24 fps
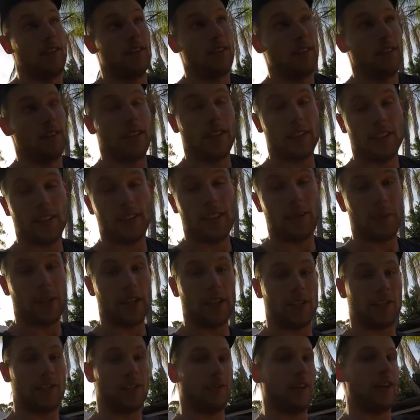60
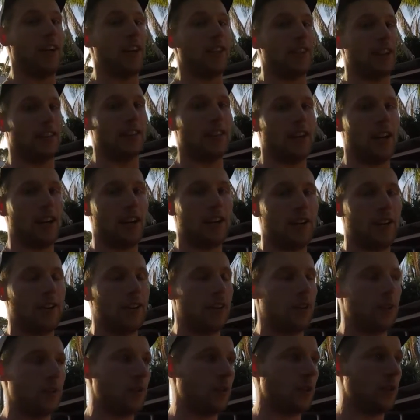minutes fasted cardio
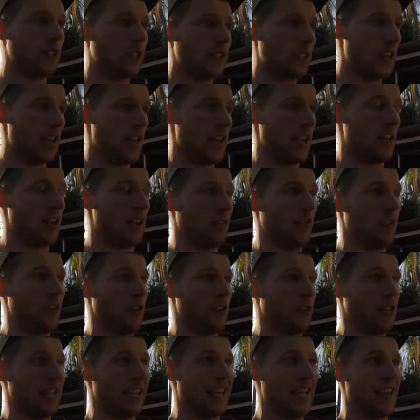this morning and I've
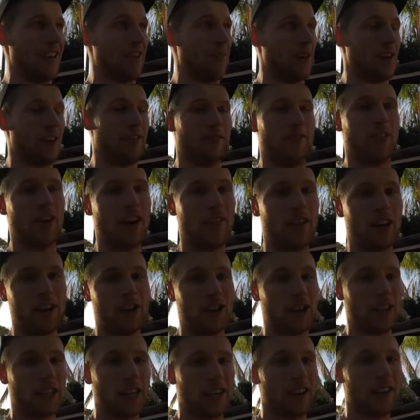only had about
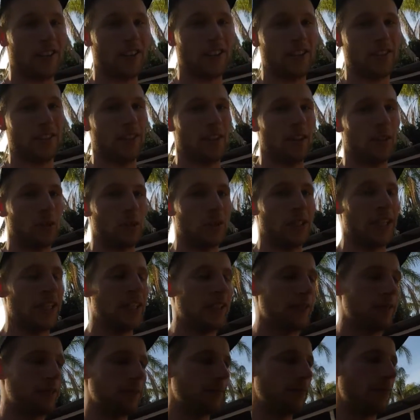500 calories the whole
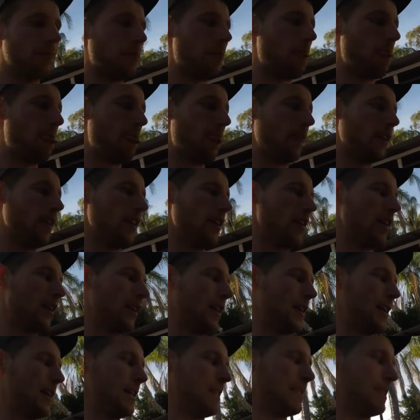day,
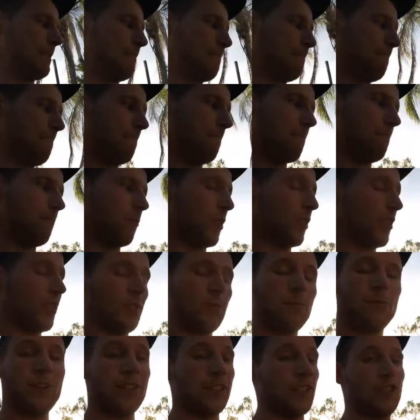um, which
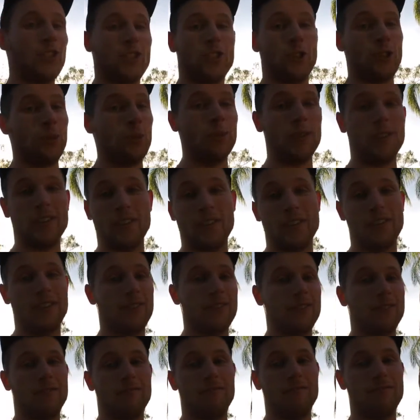is pretty stupid,
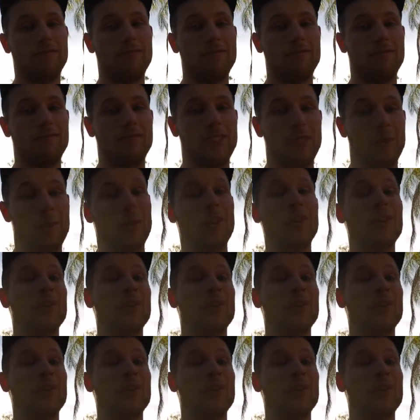to be